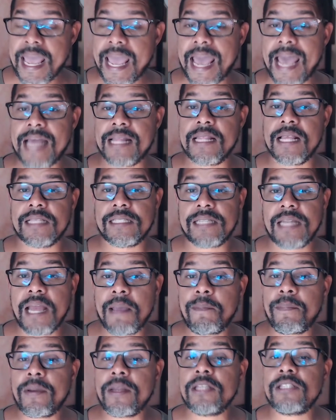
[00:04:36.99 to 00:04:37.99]
and the
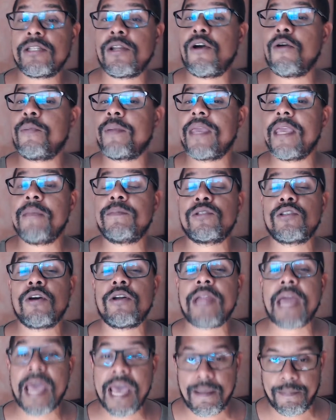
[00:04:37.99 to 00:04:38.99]
slippery slope keeps
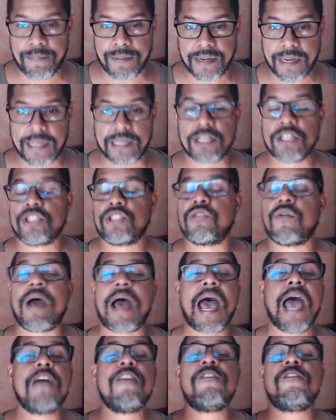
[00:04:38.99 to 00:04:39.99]
on happening. So
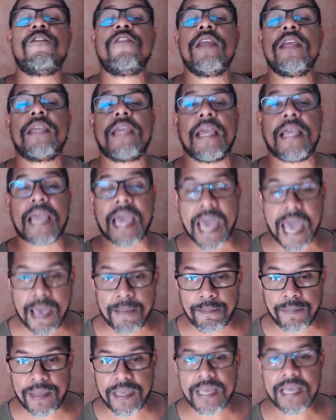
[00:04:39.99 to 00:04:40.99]
I'm freaking
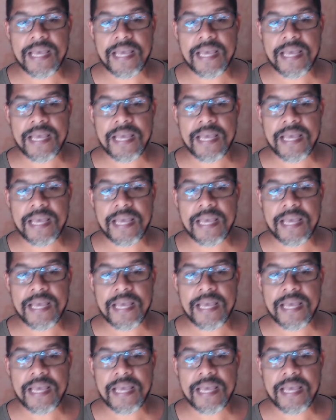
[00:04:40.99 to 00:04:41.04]
happy